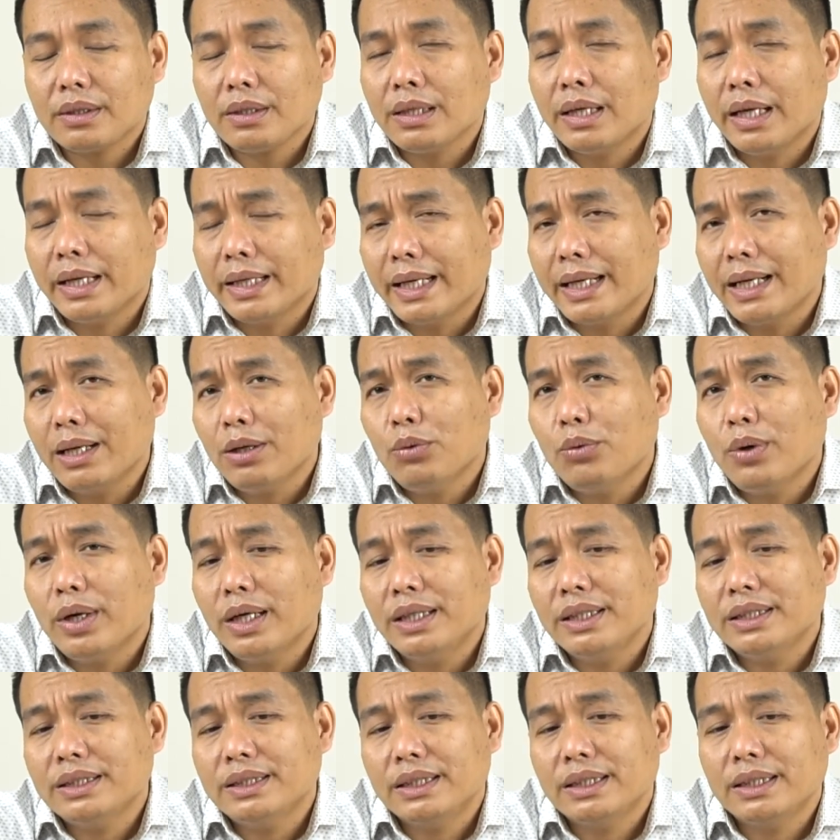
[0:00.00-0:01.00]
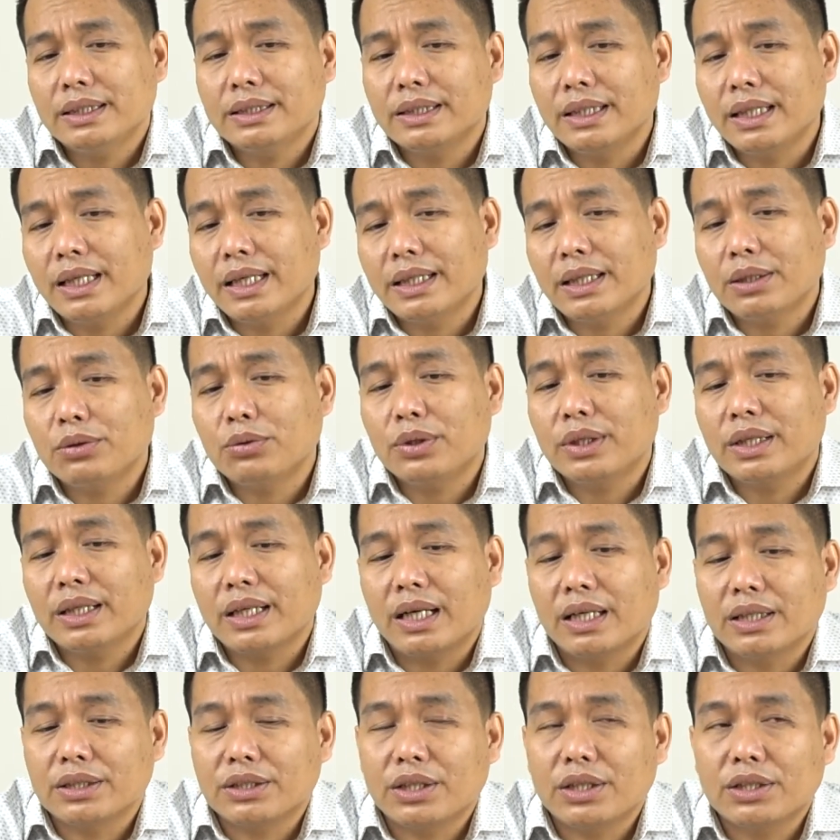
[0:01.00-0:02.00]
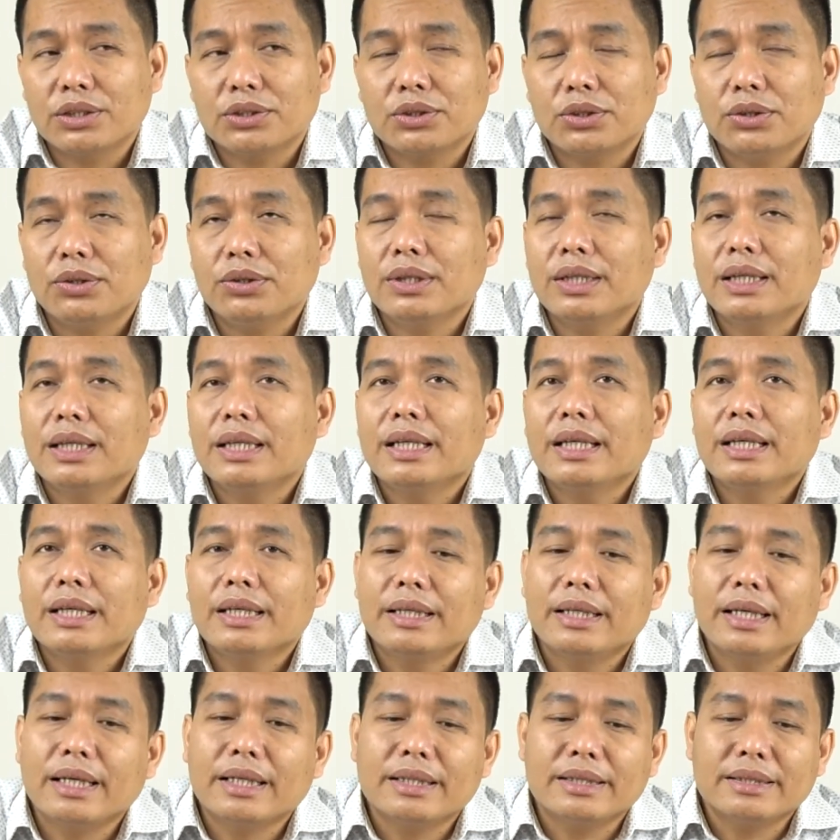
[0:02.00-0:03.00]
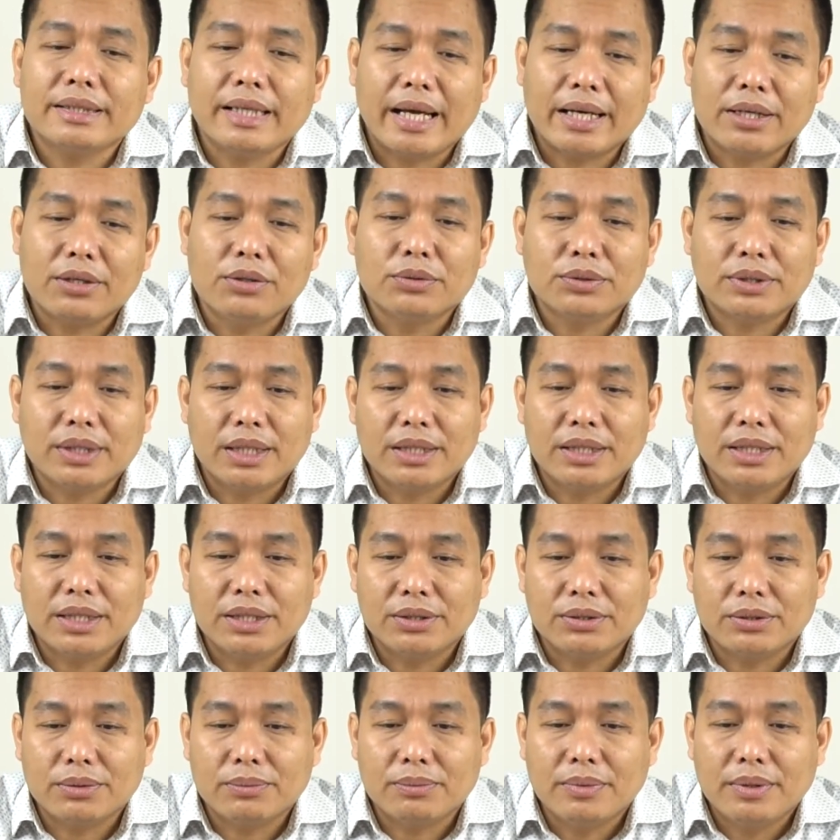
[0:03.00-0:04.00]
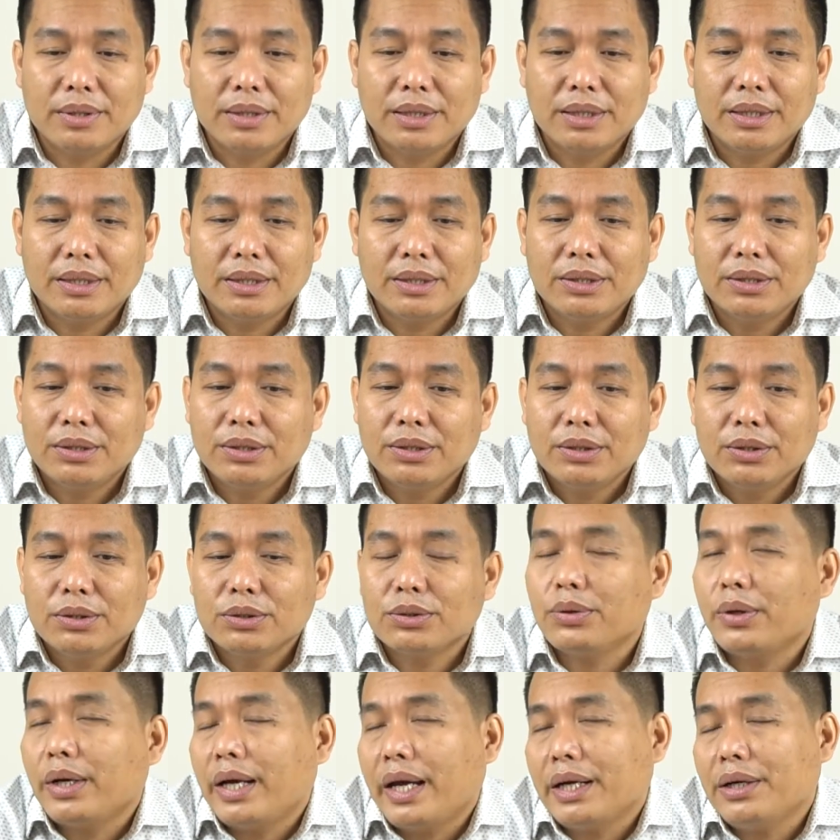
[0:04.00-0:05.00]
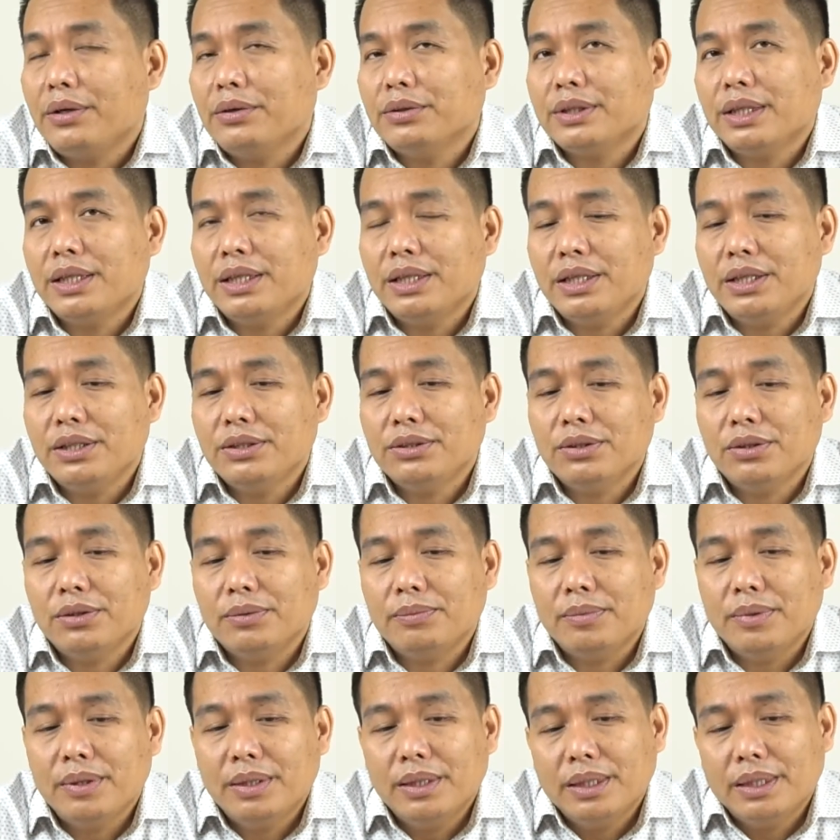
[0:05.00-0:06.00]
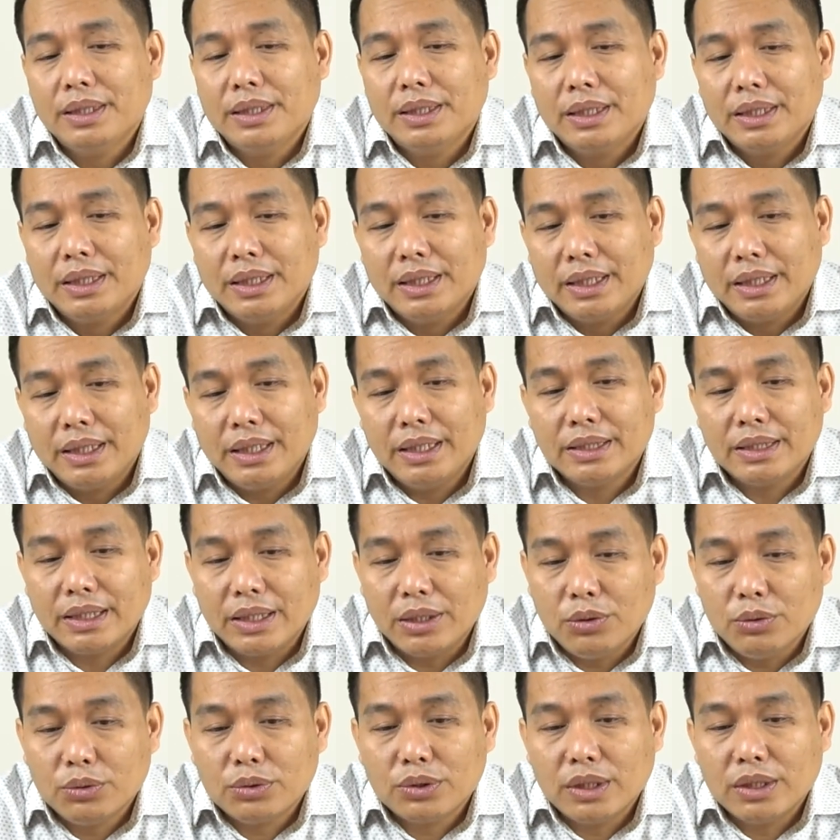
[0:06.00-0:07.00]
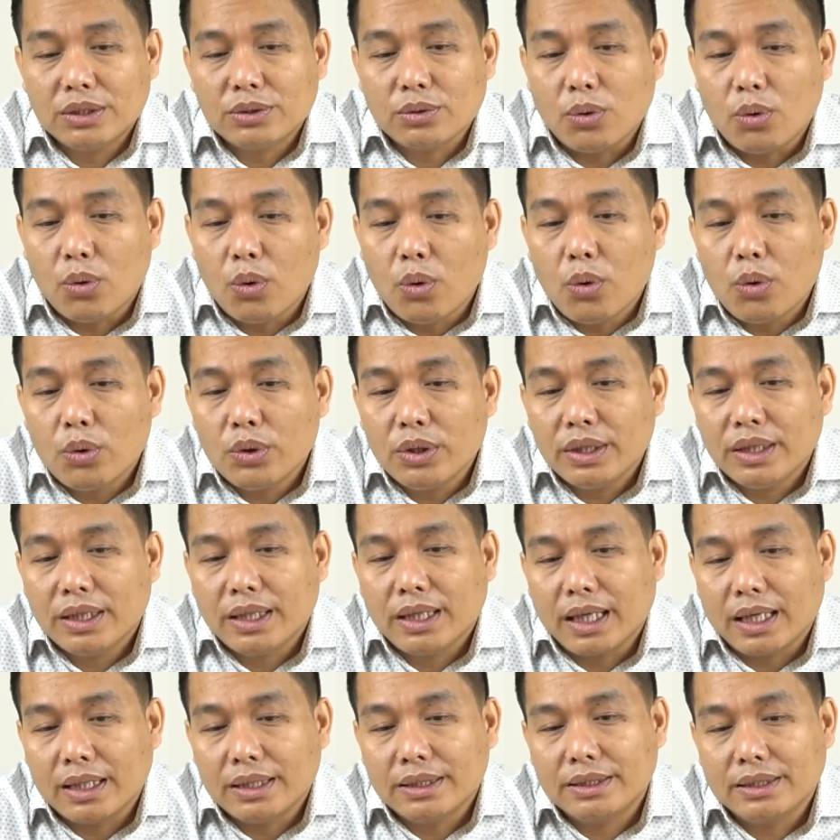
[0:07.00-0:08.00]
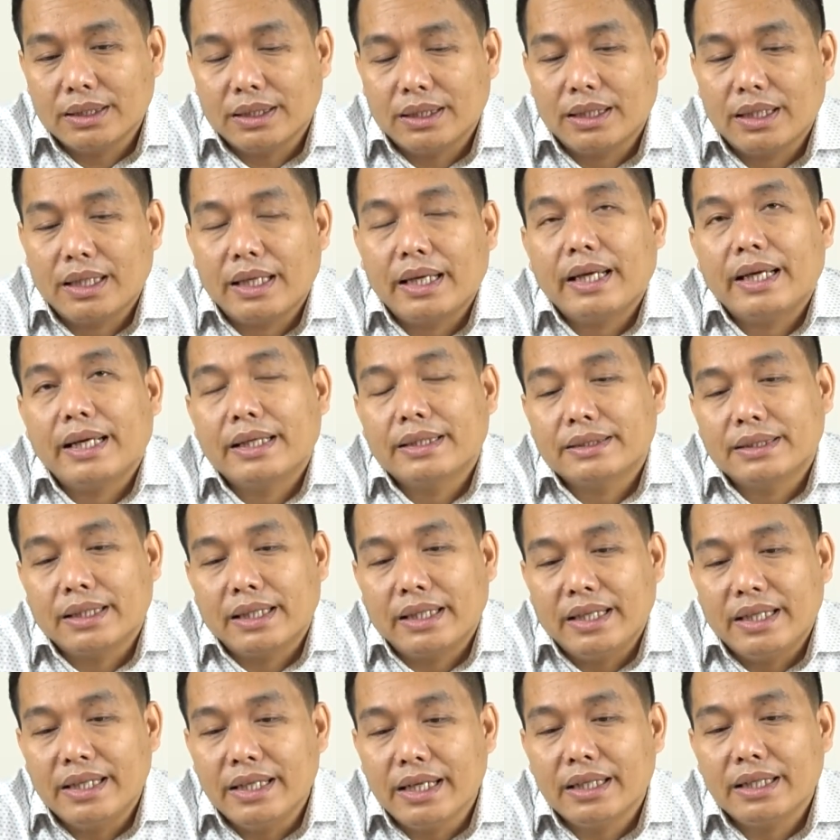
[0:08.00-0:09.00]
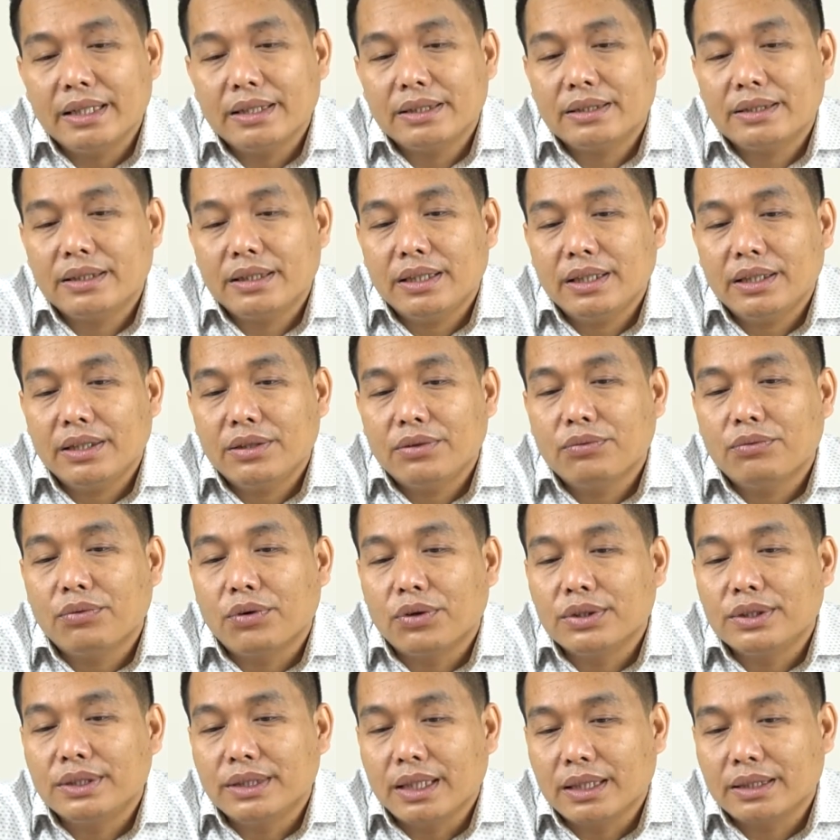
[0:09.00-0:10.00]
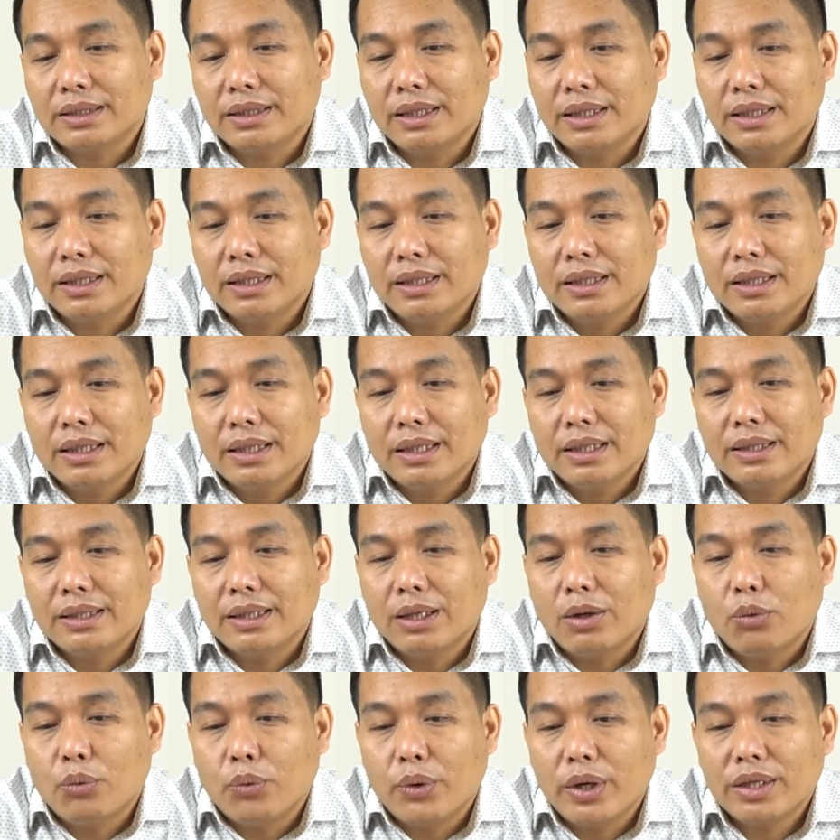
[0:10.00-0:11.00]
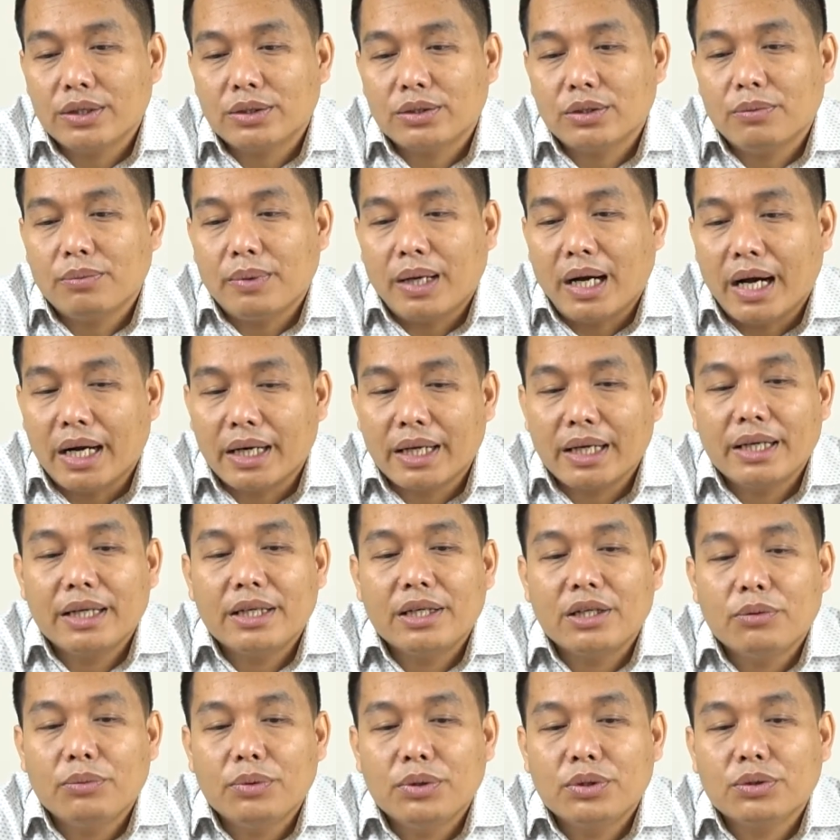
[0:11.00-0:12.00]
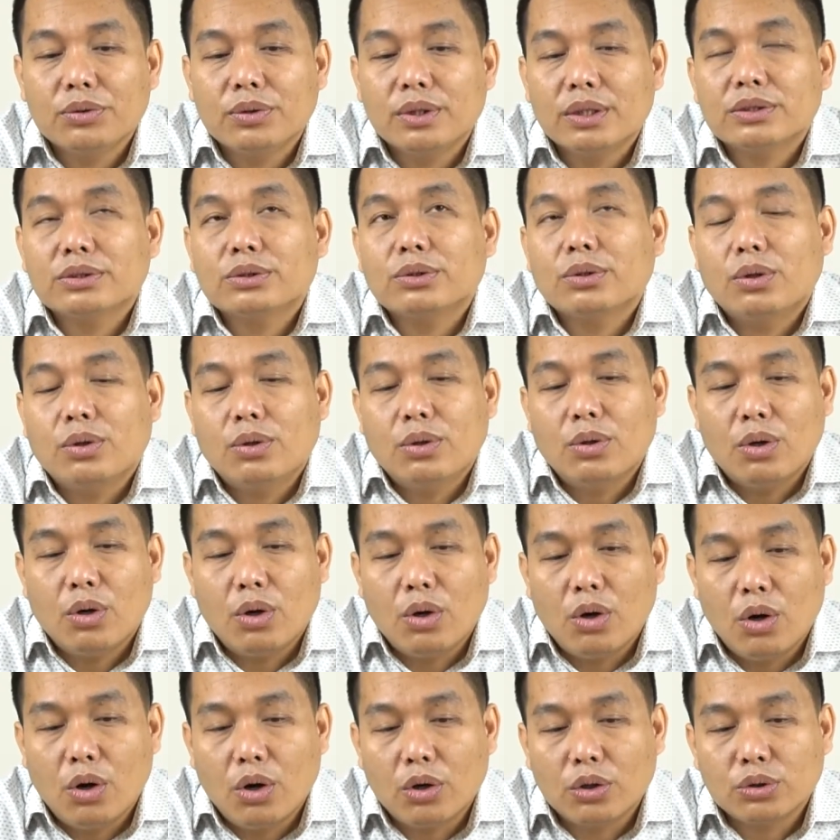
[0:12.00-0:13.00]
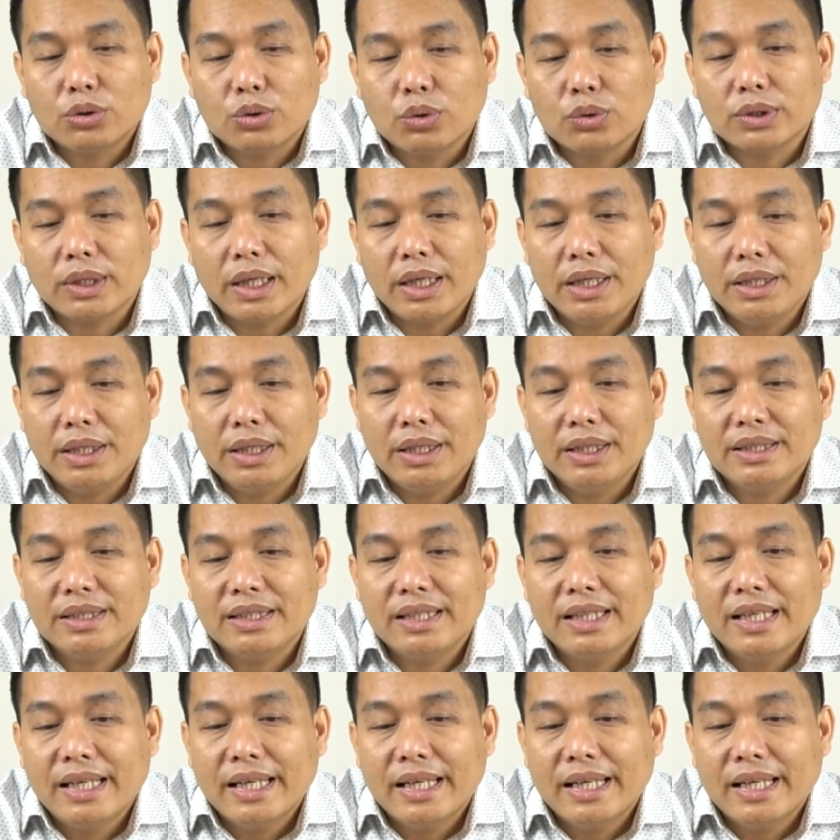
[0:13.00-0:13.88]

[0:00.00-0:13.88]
Another one is related with the cultural shock, that is ethnocentrism. So, ethnocentrism is use its own culture as a yardstick for judging the ways of other individuals or societies,